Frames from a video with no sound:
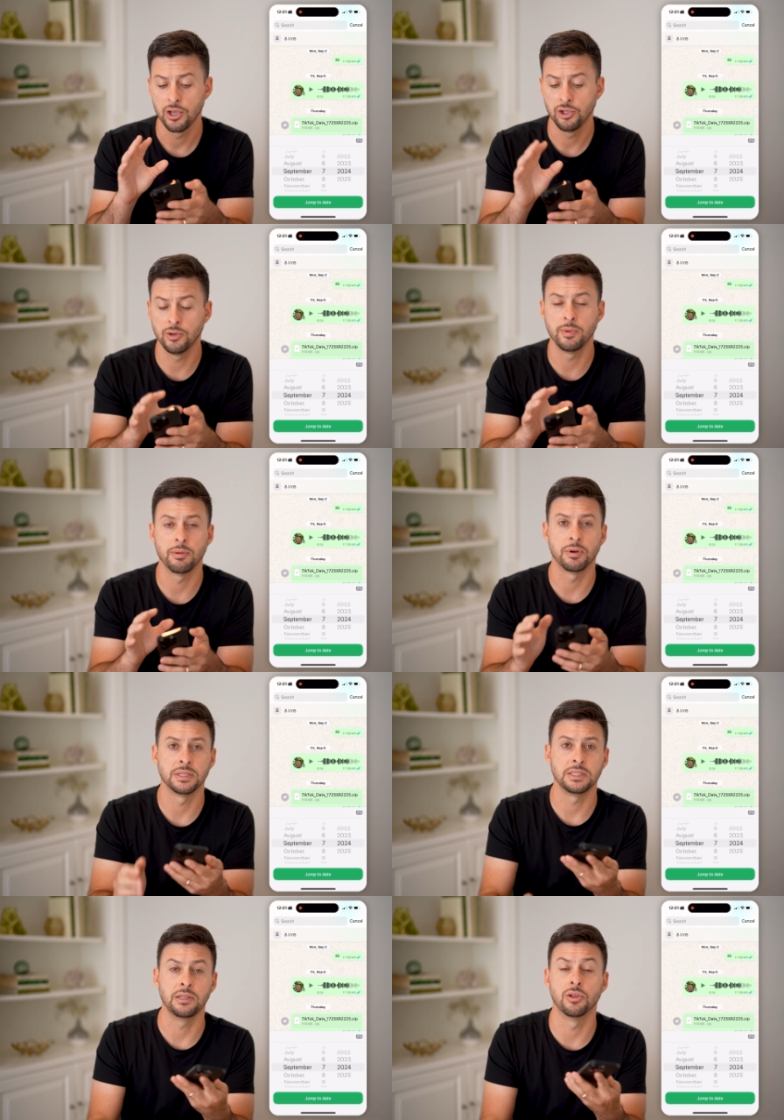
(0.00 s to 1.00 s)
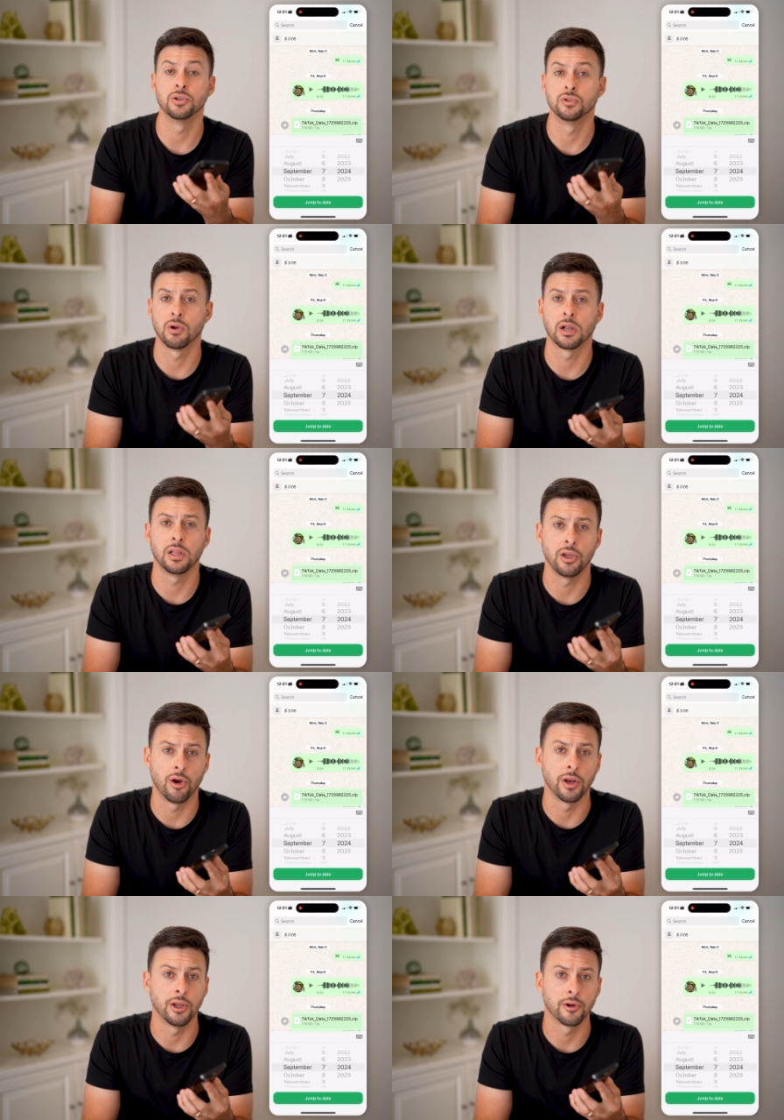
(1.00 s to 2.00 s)
You'll be able to see those directly
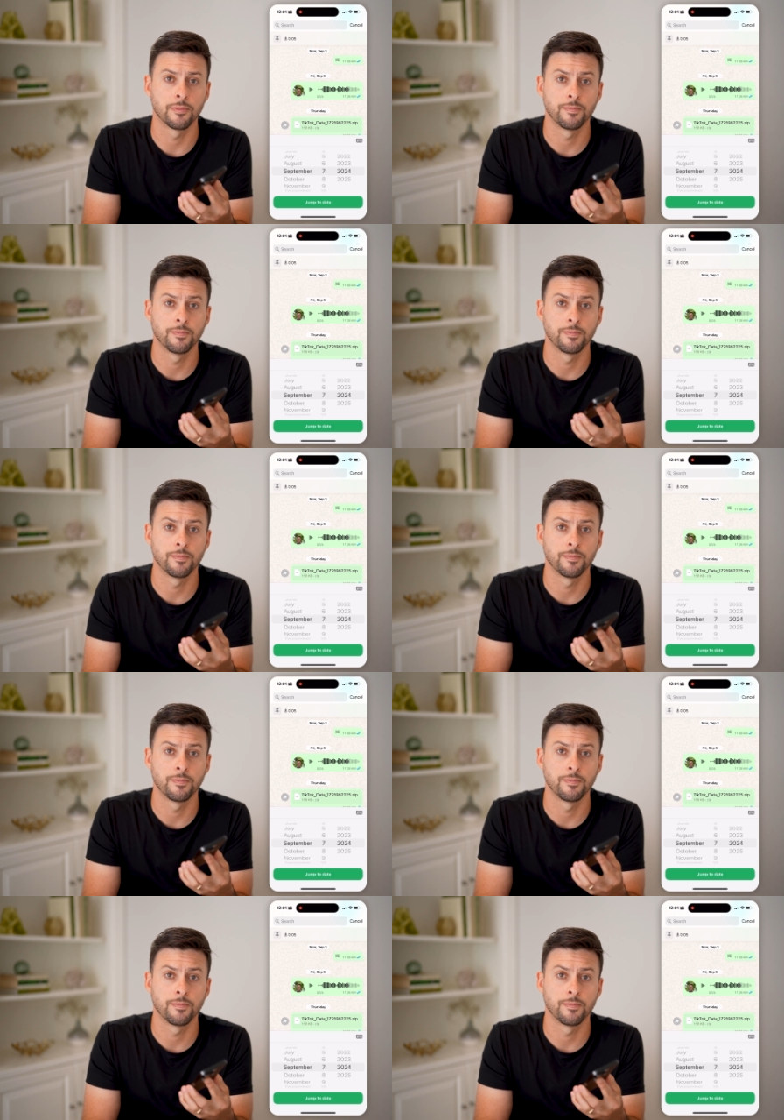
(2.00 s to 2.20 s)
on here.